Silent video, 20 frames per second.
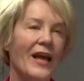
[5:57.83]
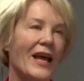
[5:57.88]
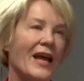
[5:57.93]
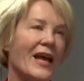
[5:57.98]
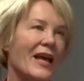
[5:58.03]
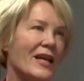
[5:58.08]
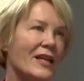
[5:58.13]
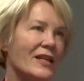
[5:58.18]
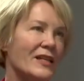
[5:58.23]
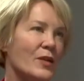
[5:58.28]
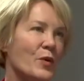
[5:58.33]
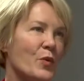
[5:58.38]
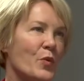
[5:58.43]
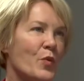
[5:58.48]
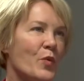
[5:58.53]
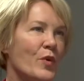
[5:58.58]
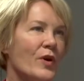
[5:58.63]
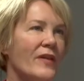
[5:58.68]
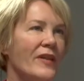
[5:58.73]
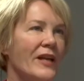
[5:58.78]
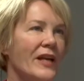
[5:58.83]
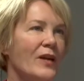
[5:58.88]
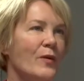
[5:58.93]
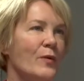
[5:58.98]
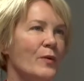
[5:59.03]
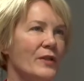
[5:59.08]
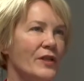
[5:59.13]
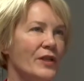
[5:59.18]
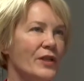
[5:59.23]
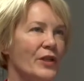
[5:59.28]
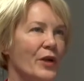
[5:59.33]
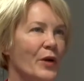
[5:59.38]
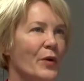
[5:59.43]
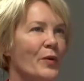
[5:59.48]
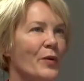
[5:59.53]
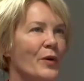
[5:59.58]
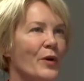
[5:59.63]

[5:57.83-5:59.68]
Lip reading: And what are they going to do?